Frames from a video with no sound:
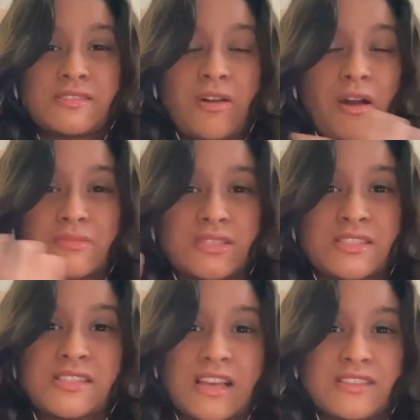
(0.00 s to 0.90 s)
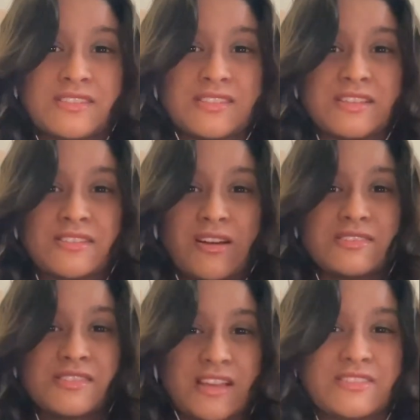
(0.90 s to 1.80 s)
common sense is
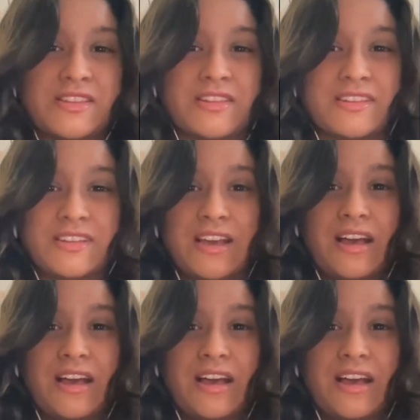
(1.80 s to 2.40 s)
not sensing.